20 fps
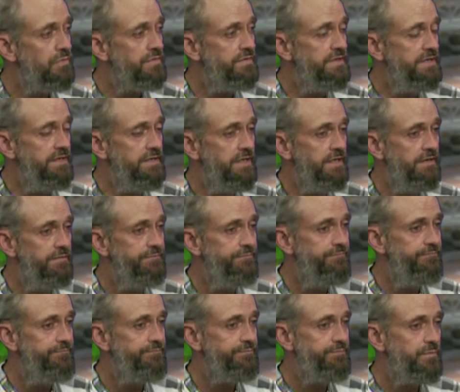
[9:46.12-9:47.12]
for the uh,
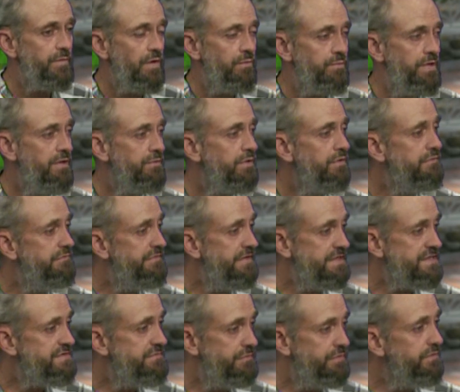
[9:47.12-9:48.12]
Railroad
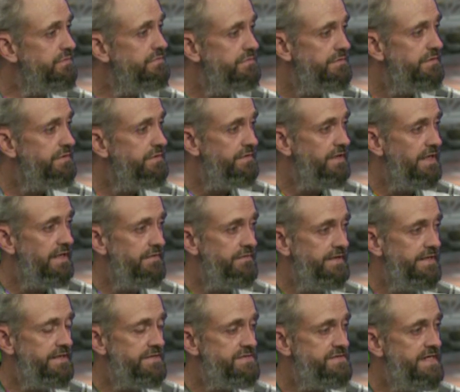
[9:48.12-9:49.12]
Festival. Uh,
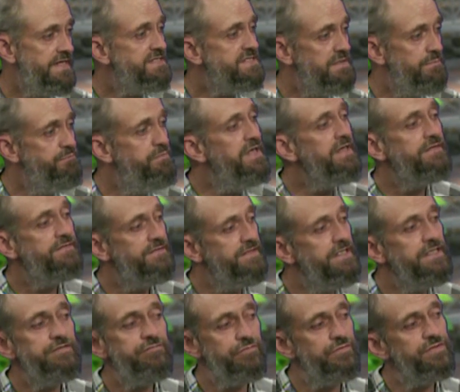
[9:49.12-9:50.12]
right. that, that's a big
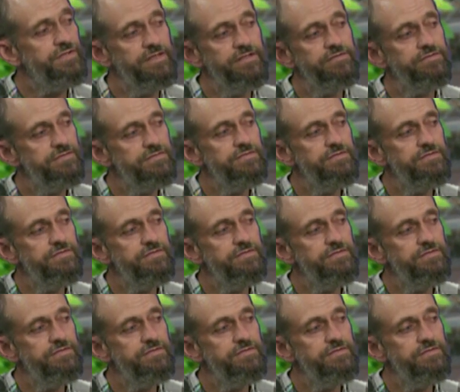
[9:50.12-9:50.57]
thing for the